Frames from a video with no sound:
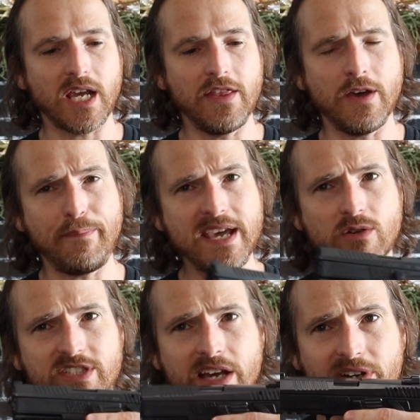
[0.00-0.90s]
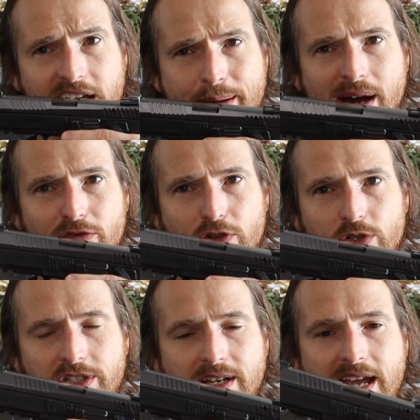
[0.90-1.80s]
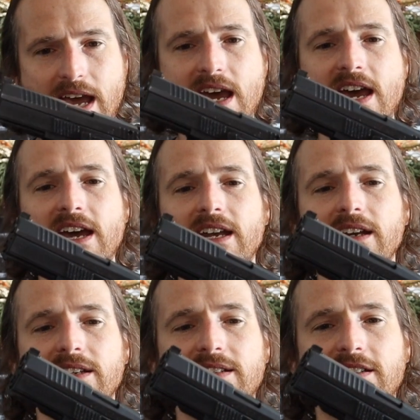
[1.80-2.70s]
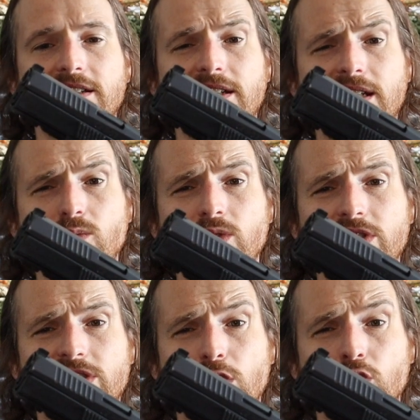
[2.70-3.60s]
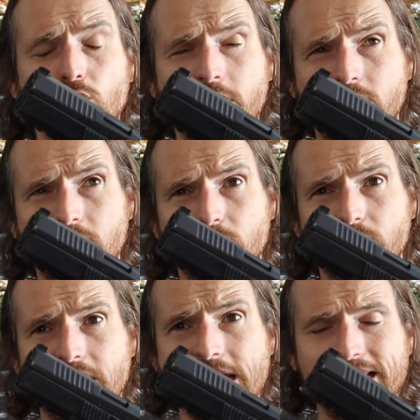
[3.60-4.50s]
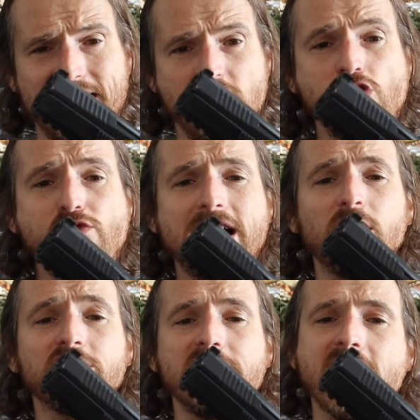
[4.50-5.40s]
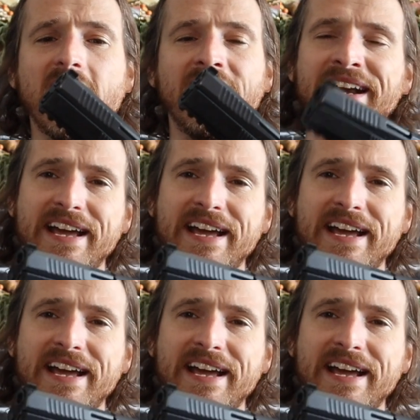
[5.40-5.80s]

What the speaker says: P-07 came out first, and it was originally released in 2009